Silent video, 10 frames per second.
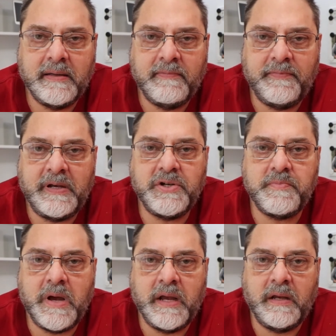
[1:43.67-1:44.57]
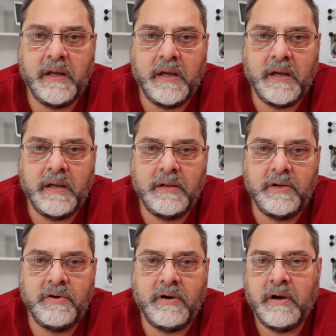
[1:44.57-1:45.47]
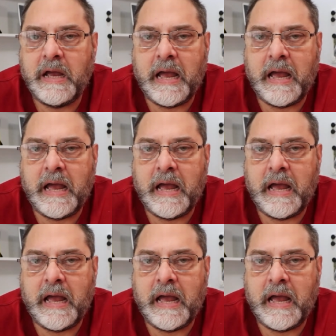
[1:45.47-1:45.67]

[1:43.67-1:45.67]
finish my NuDura